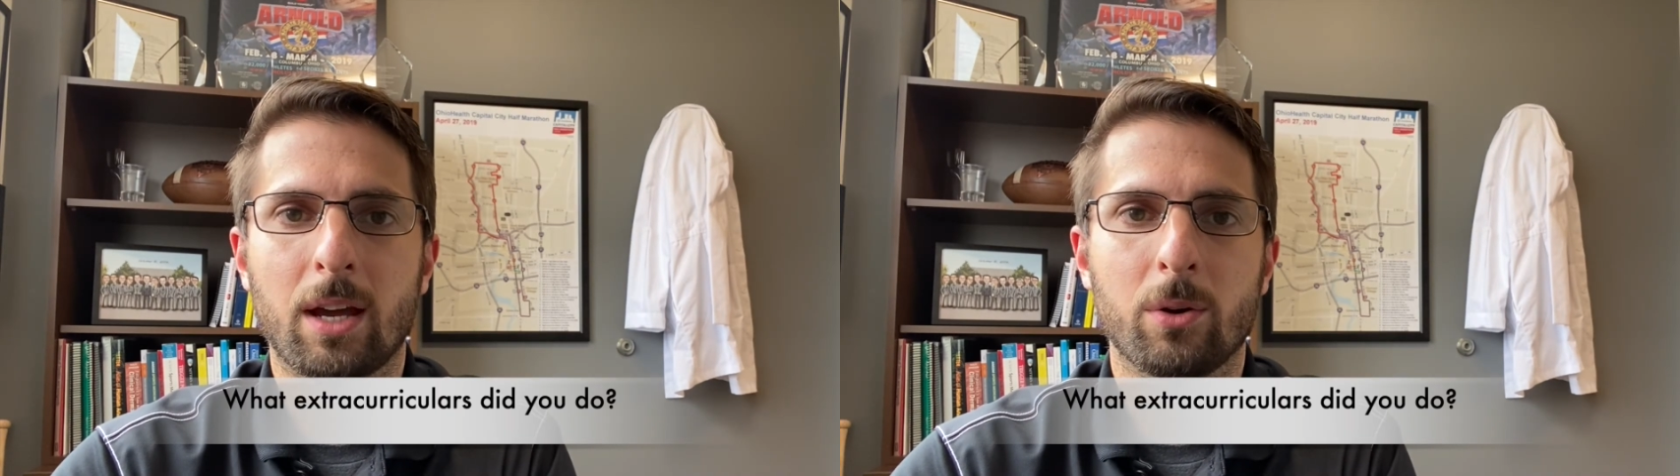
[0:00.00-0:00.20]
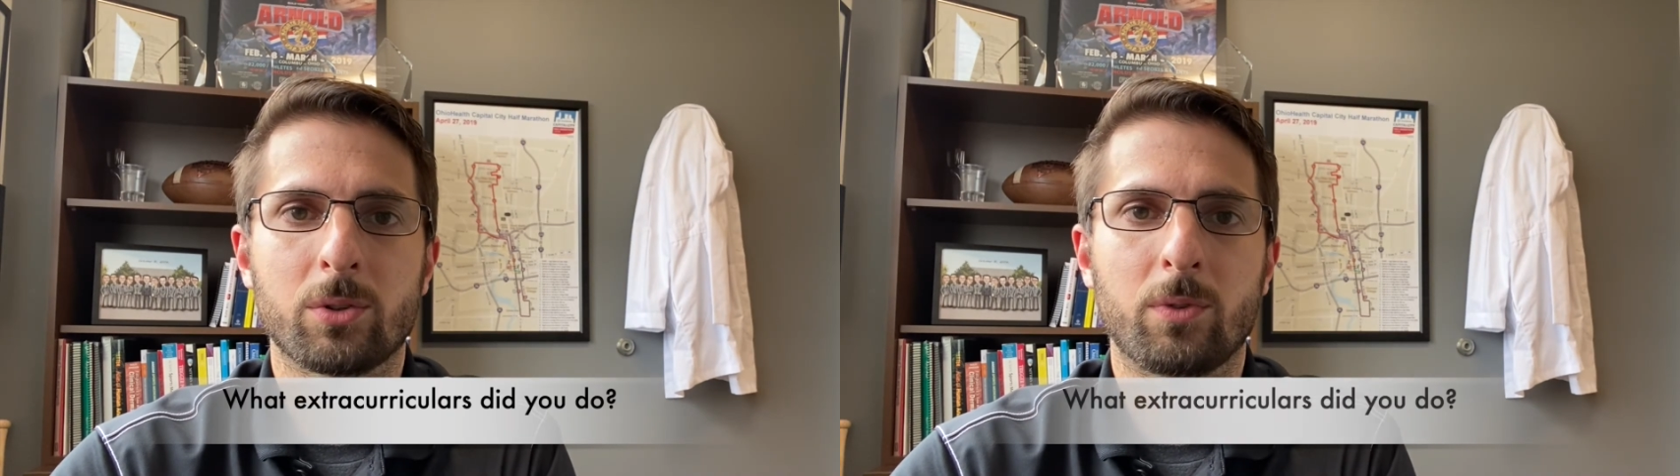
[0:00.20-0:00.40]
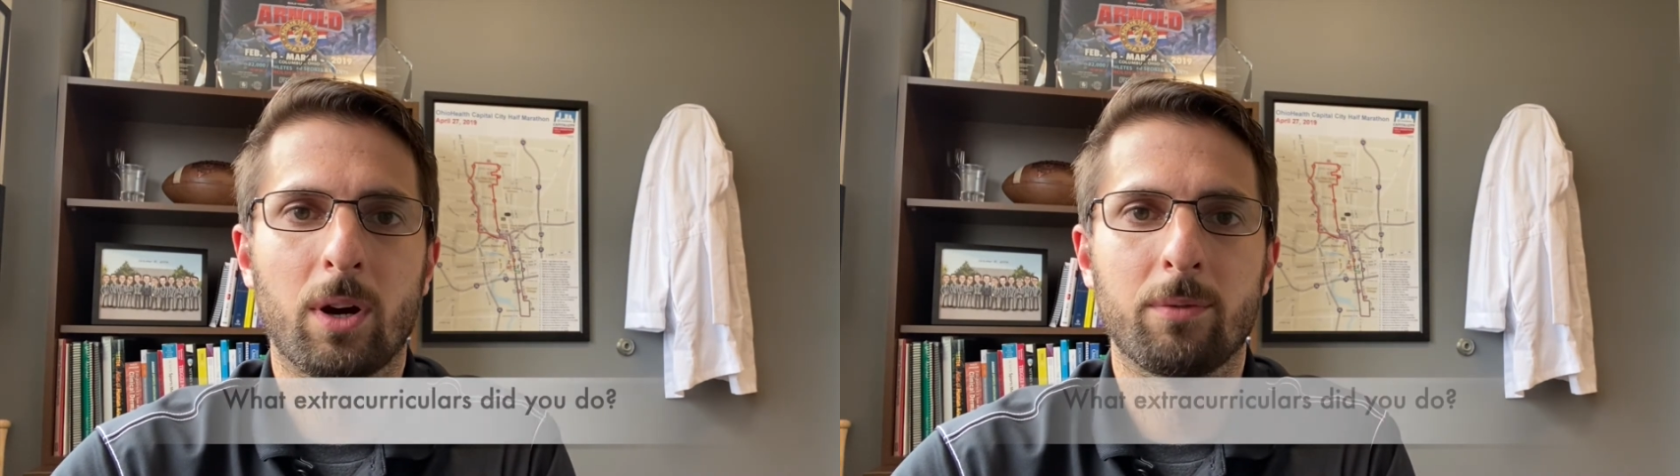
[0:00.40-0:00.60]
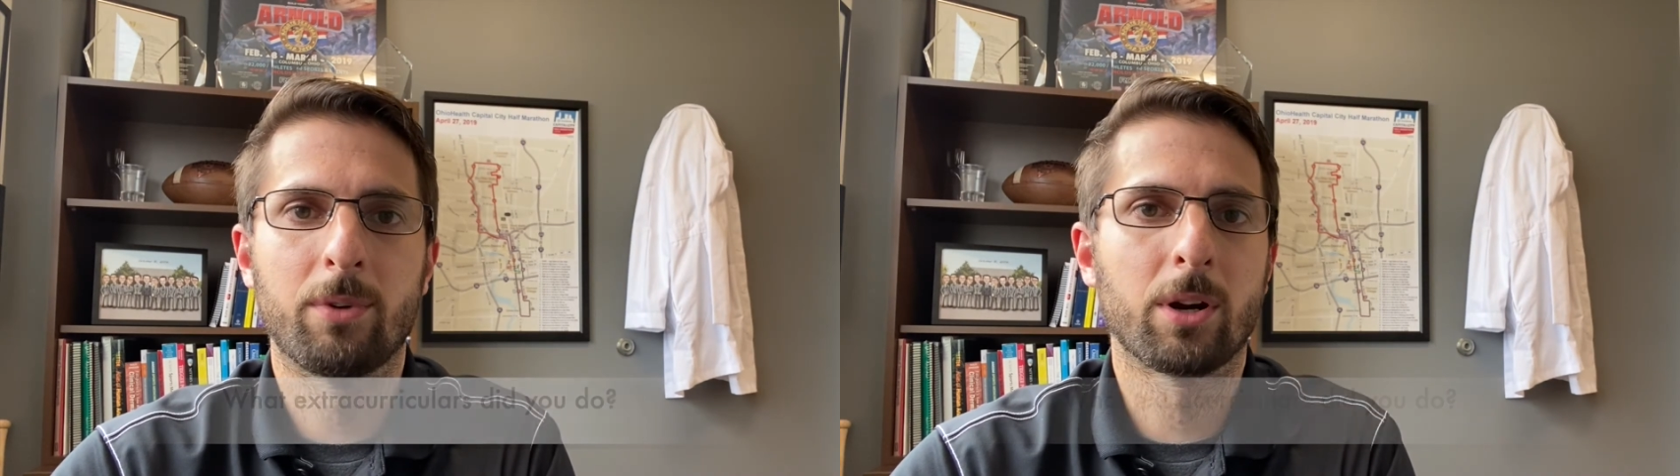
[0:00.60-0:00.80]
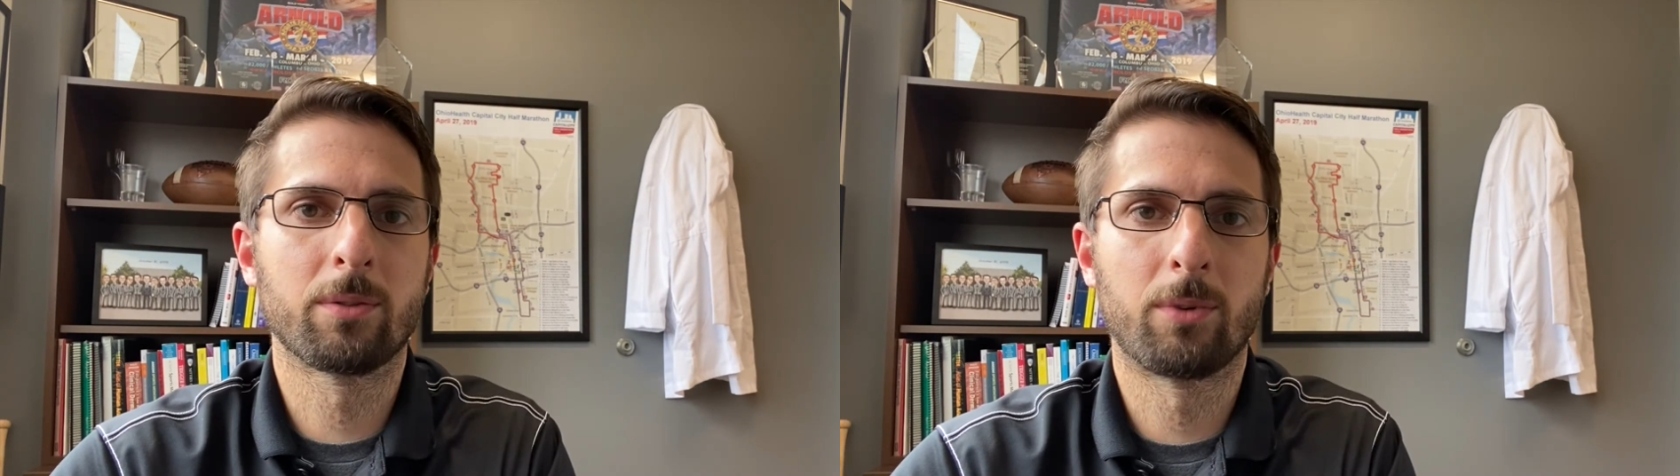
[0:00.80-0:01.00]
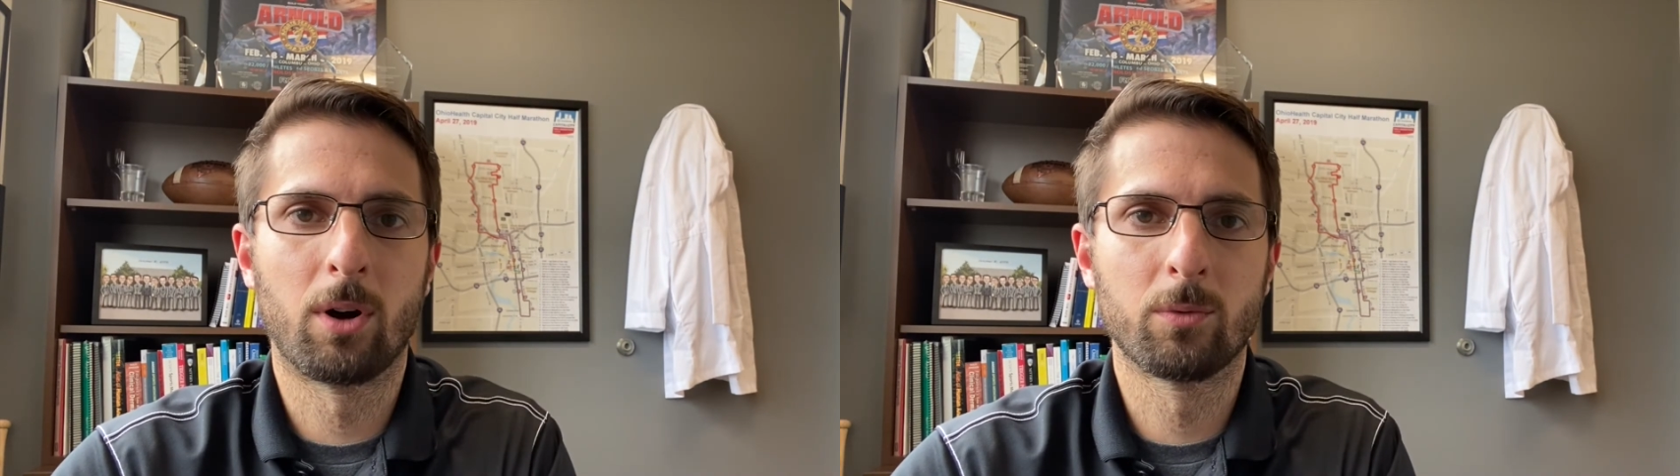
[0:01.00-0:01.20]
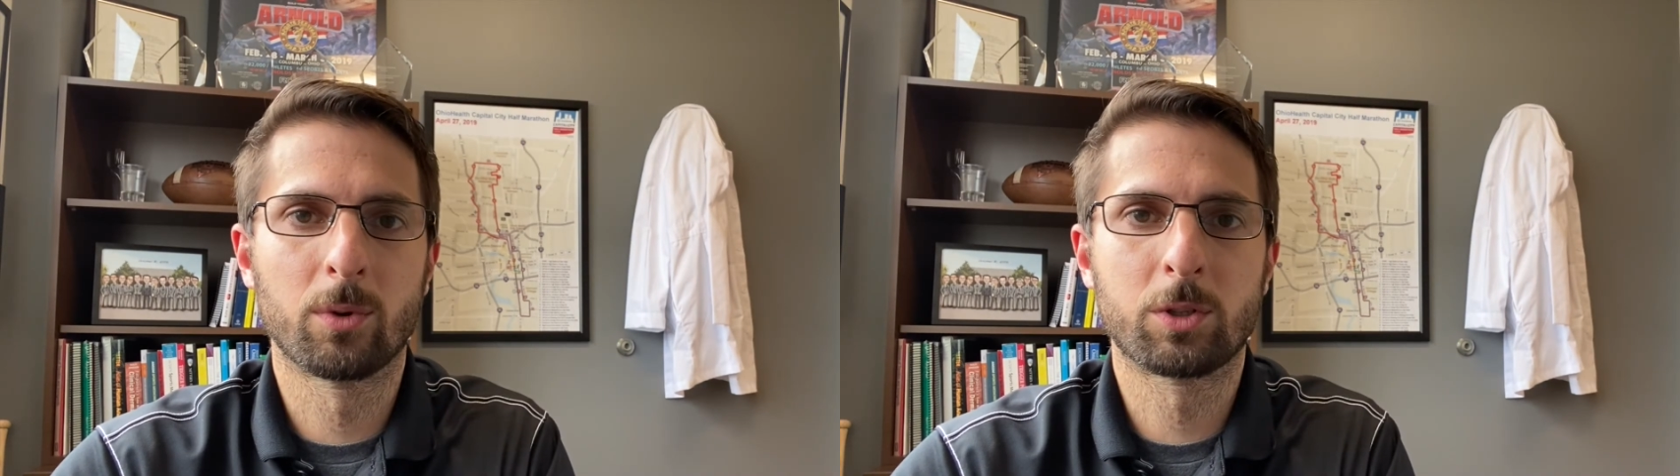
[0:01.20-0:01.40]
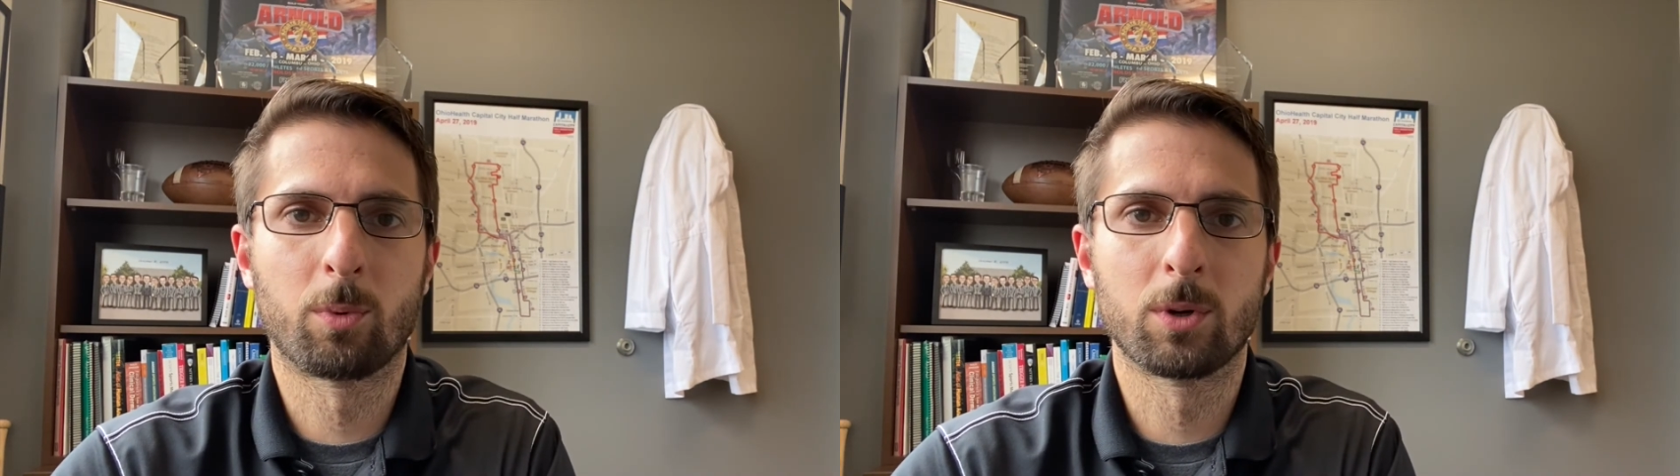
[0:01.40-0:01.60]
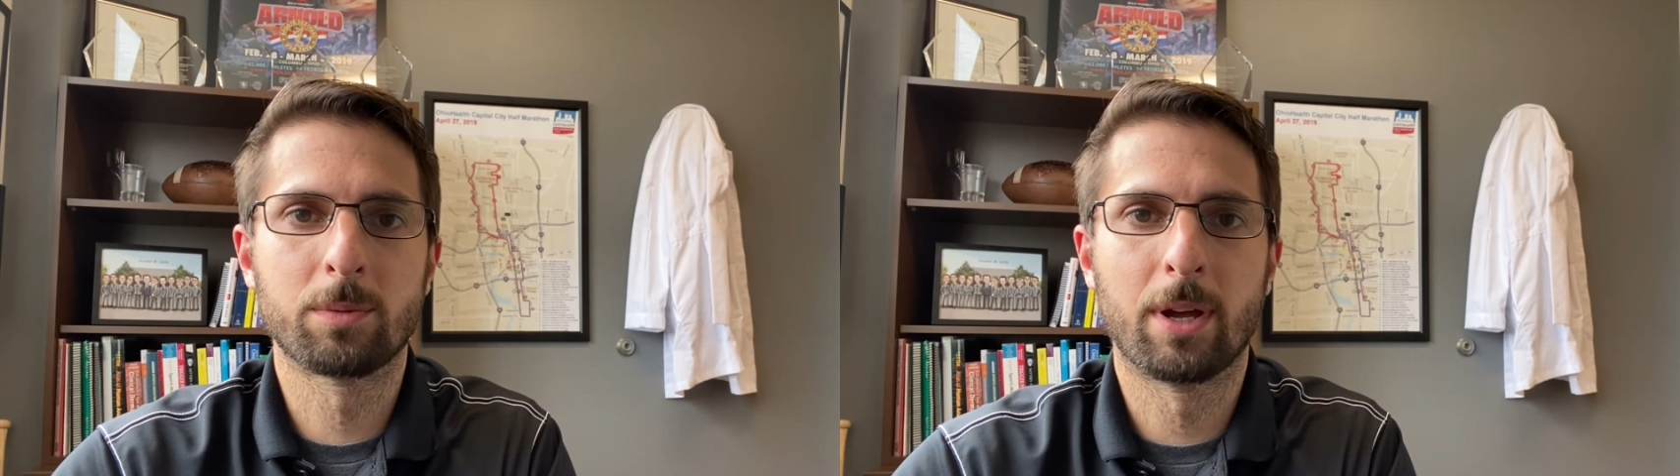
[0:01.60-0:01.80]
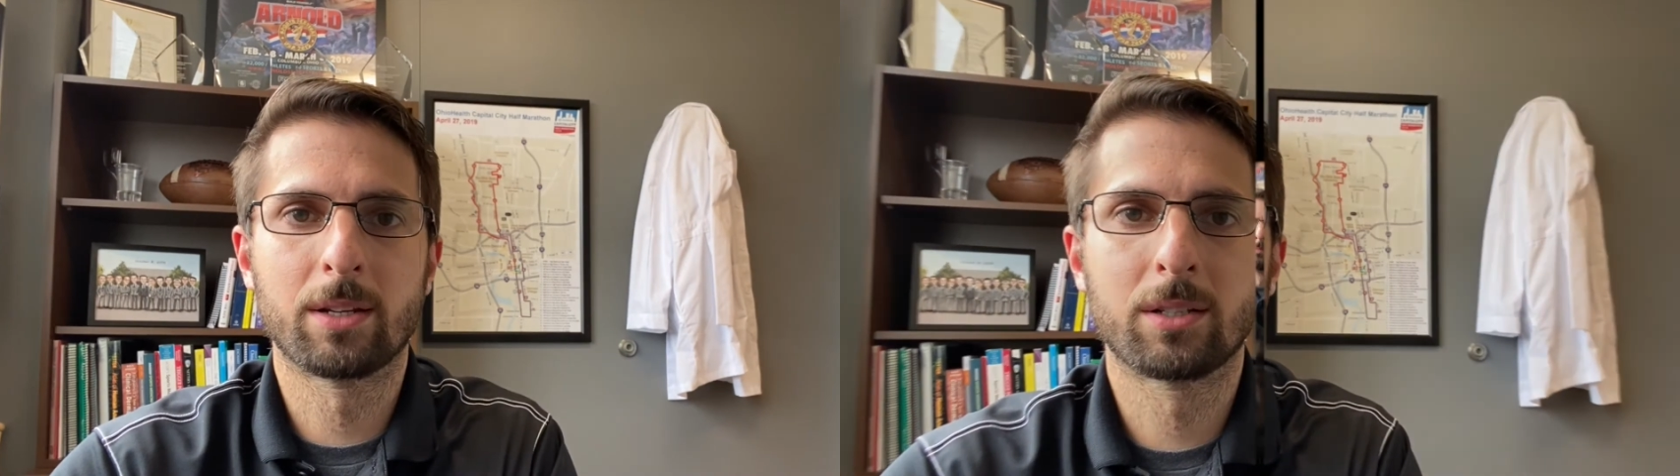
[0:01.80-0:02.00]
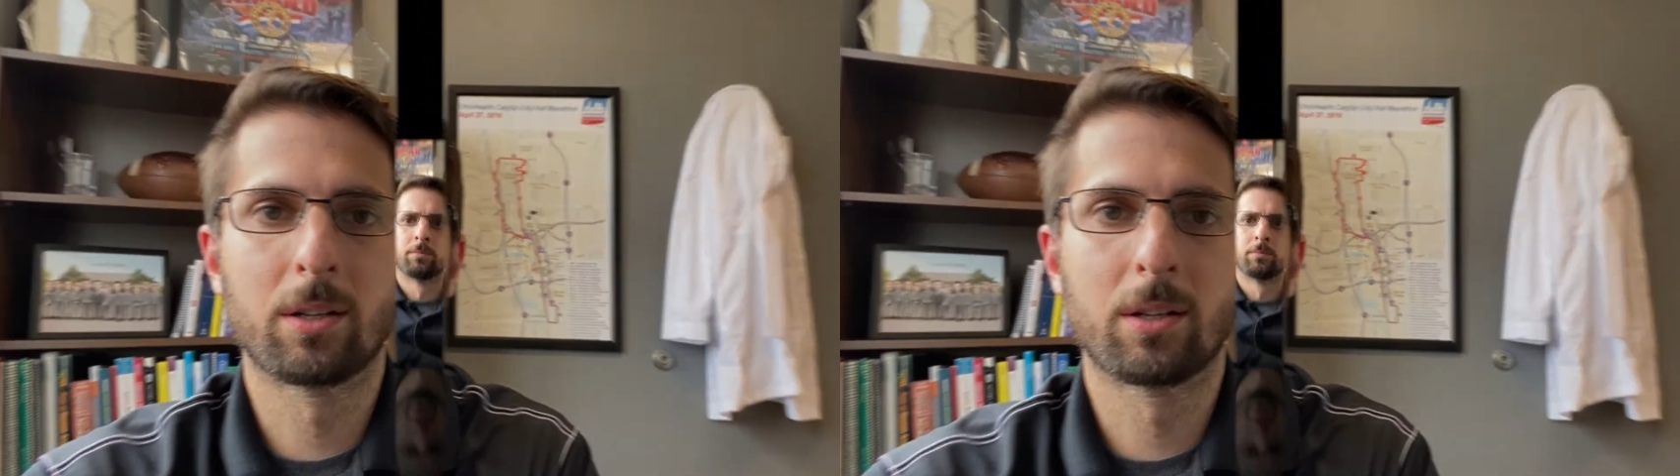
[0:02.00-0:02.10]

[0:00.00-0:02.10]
I was very involved with sports medicine